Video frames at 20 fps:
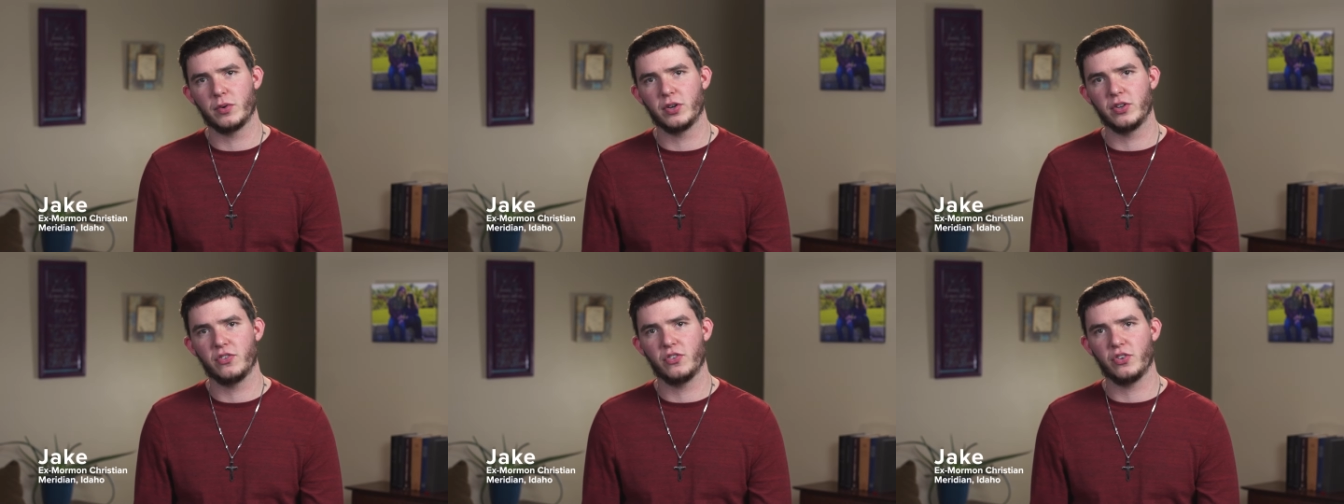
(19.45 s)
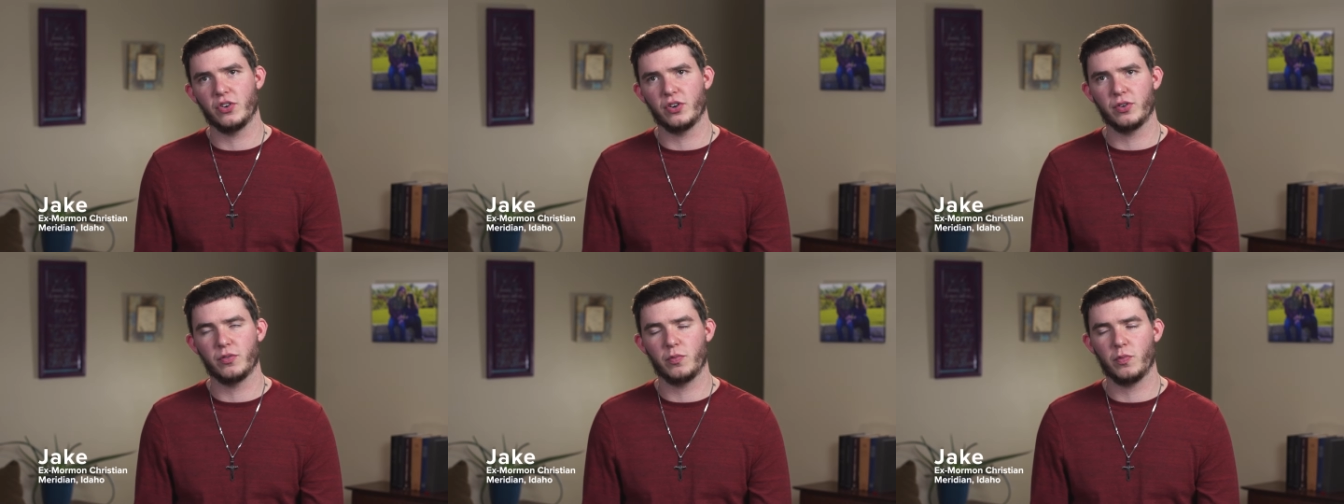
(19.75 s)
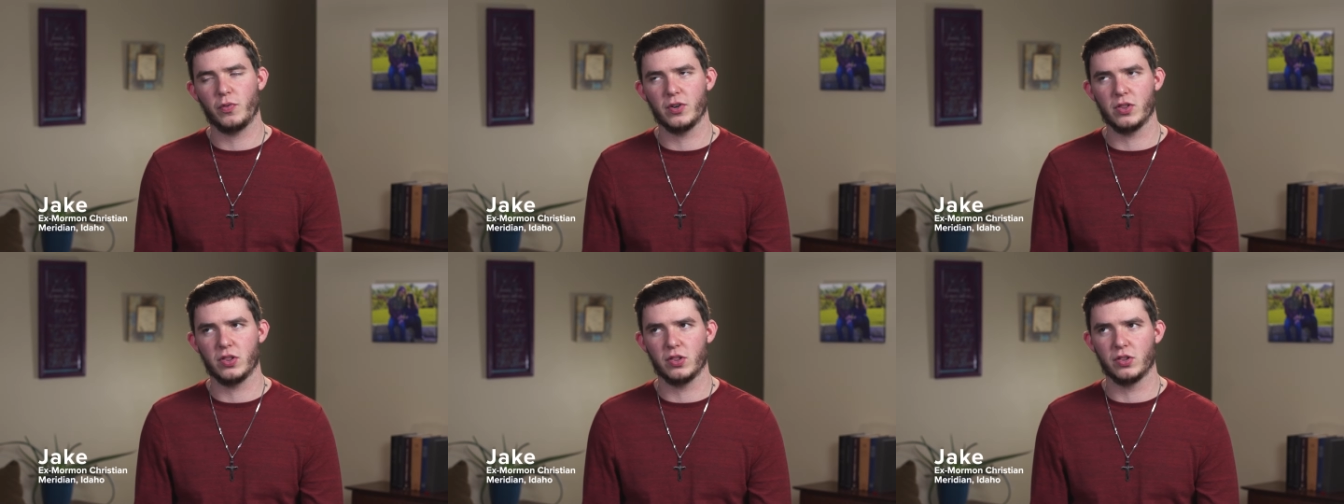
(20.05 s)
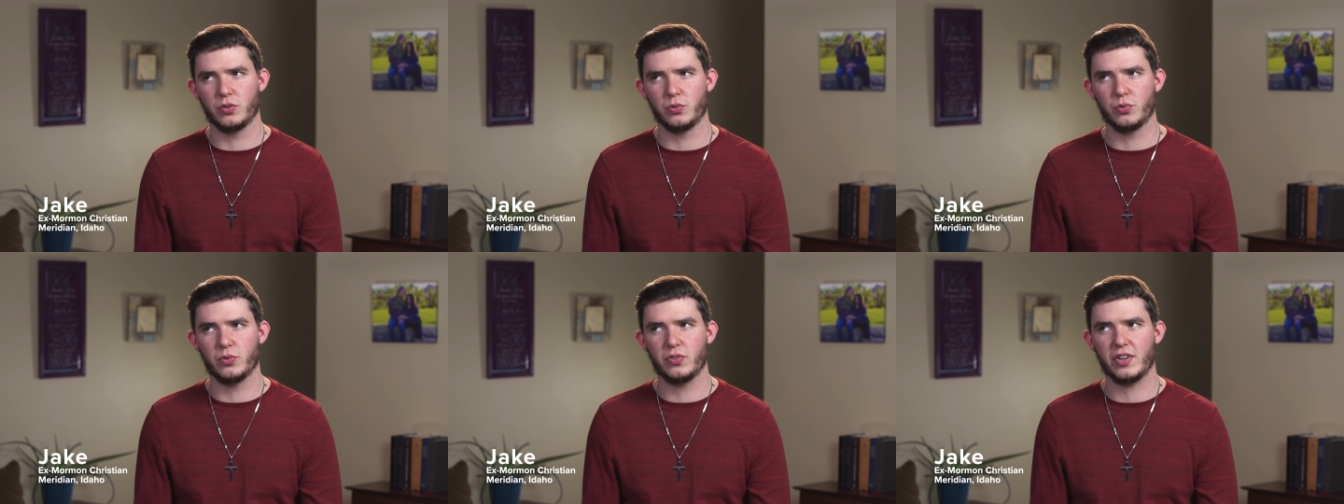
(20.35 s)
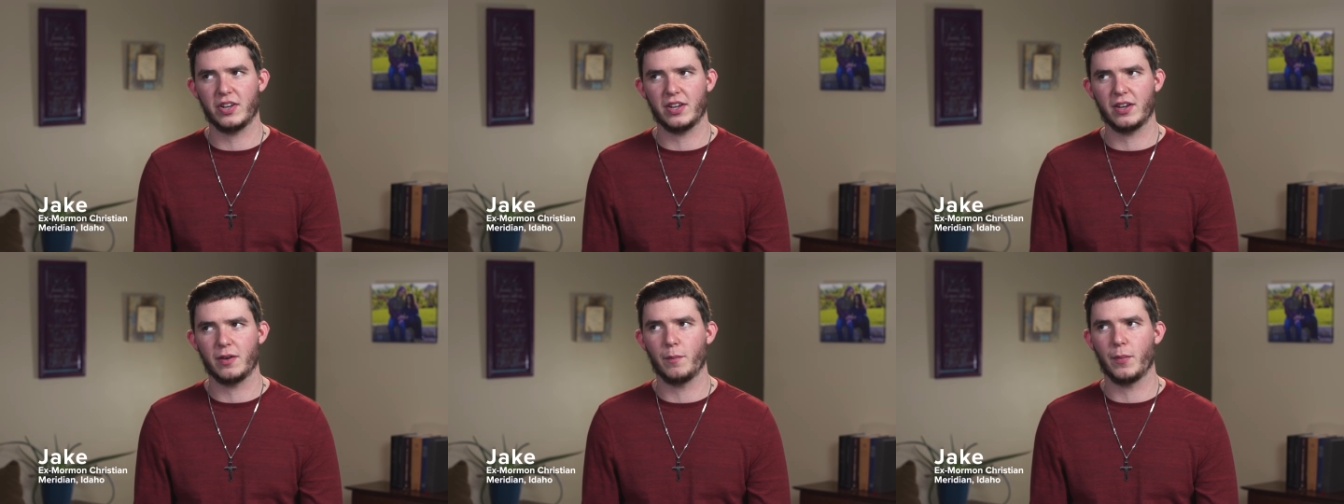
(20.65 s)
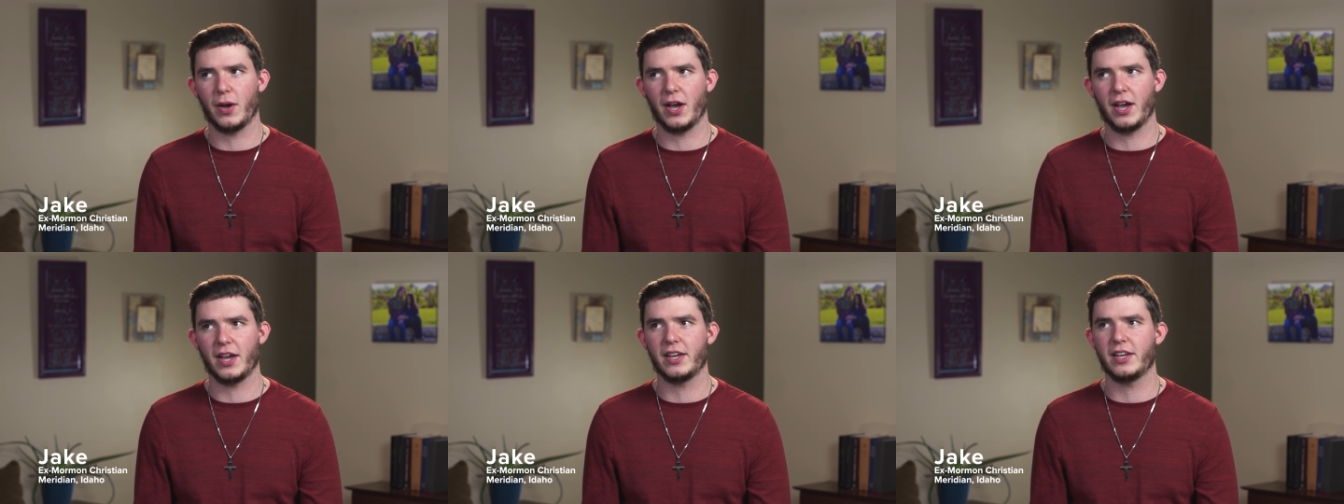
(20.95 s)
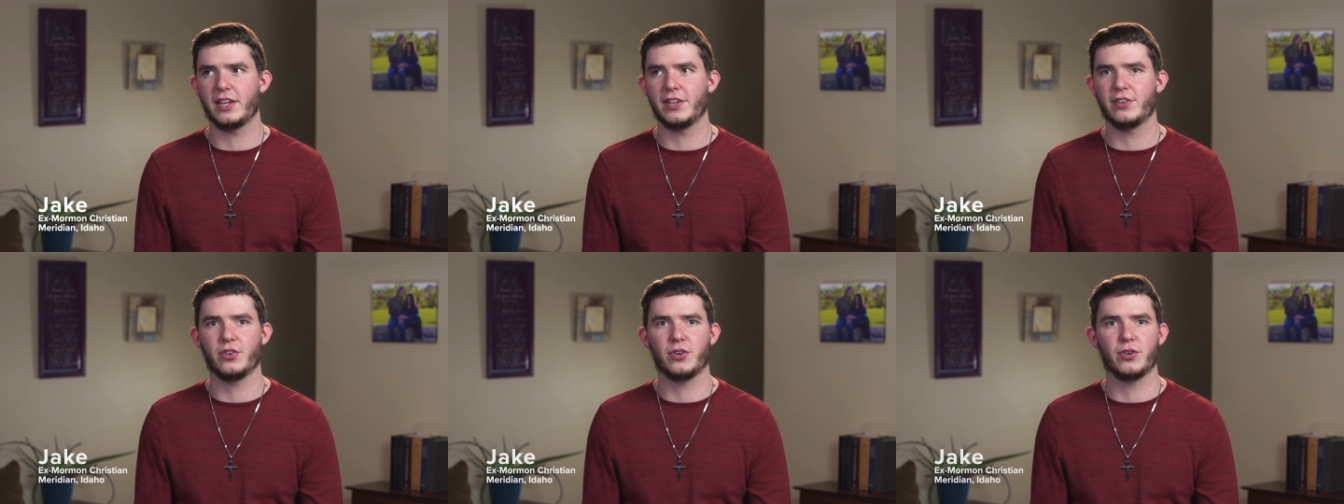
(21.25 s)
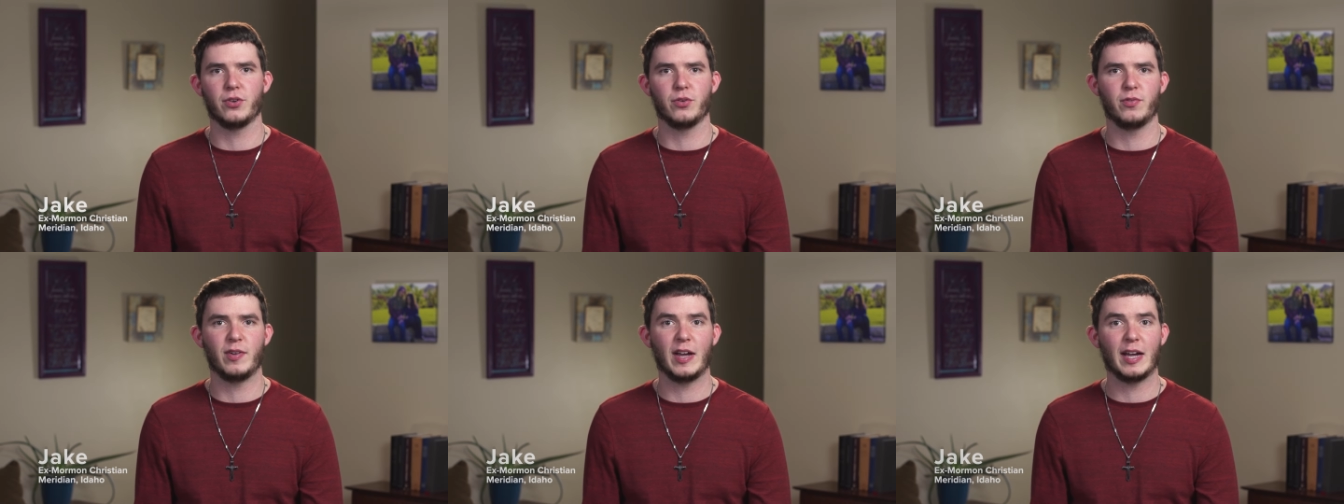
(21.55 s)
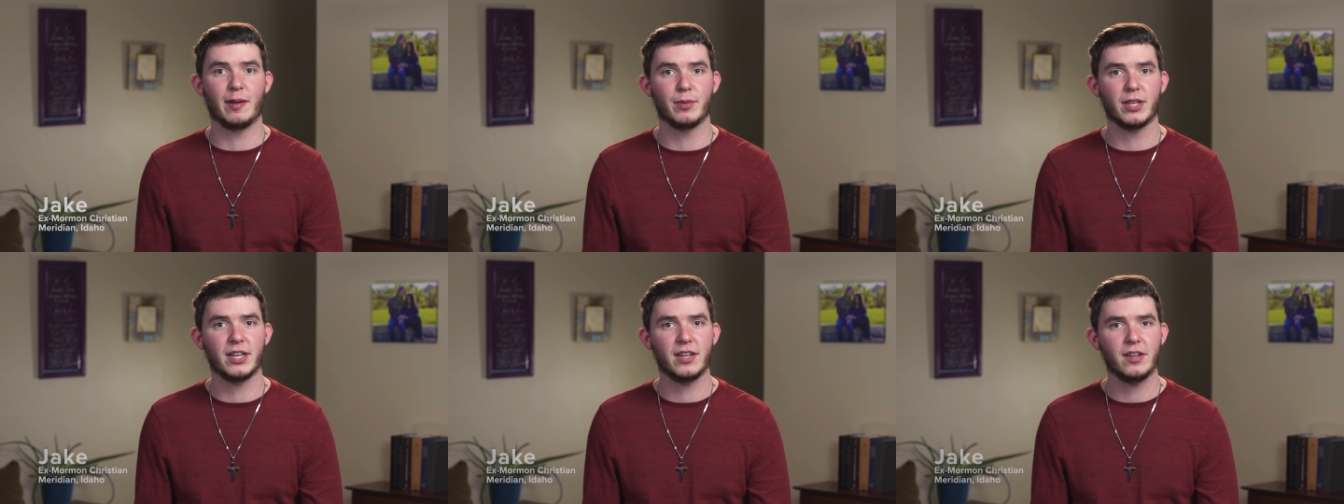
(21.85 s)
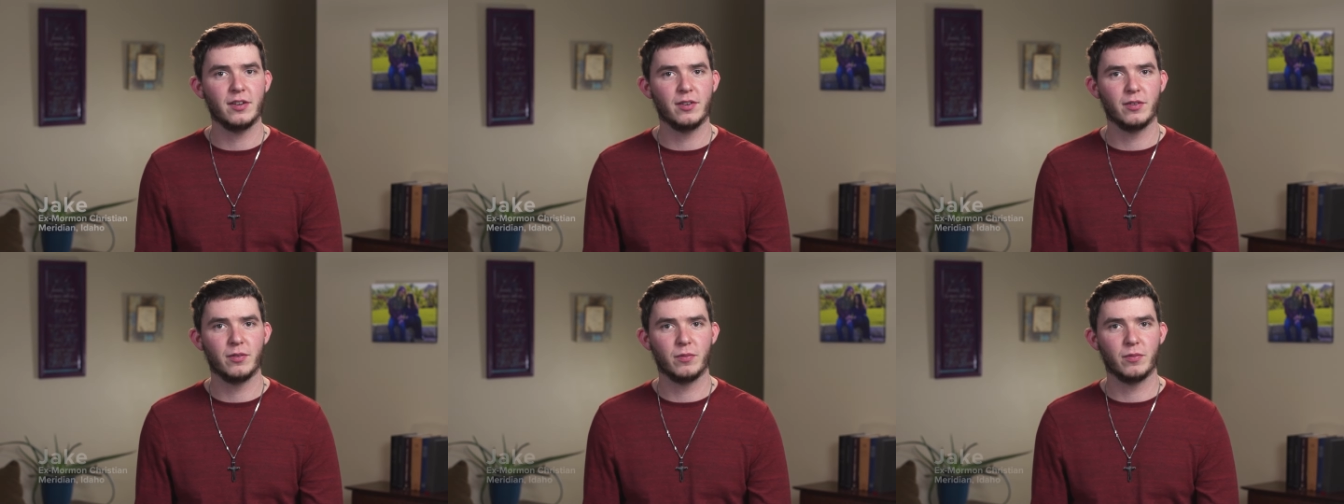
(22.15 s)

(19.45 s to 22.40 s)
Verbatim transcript: concerned for losing my eternal family,